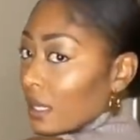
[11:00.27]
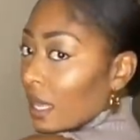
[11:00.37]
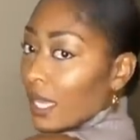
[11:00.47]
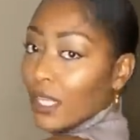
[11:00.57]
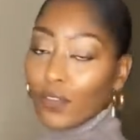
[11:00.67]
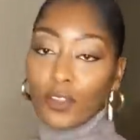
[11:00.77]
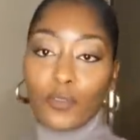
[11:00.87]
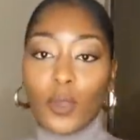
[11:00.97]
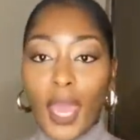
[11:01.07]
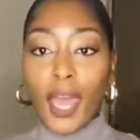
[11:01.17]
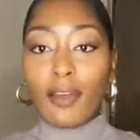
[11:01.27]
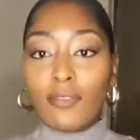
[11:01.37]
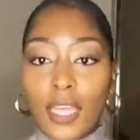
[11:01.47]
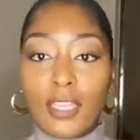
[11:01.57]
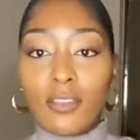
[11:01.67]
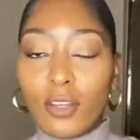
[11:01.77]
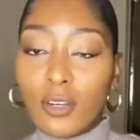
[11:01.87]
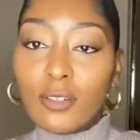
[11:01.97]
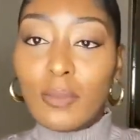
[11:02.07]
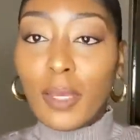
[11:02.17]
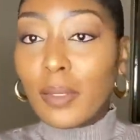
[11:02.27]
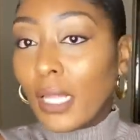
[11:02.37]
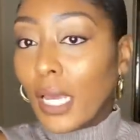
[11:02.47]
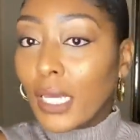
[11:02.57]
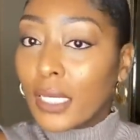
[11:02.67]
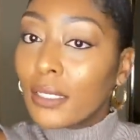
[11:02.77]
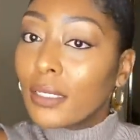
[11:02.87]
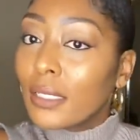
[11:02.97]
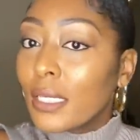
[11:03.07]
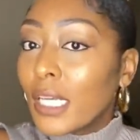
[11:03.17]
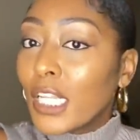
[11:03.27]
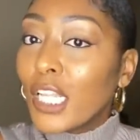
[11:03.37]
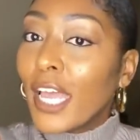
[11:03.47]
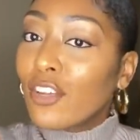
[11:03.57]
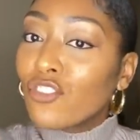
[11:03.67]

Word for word: And even if you have like, you know, maybe like a little extra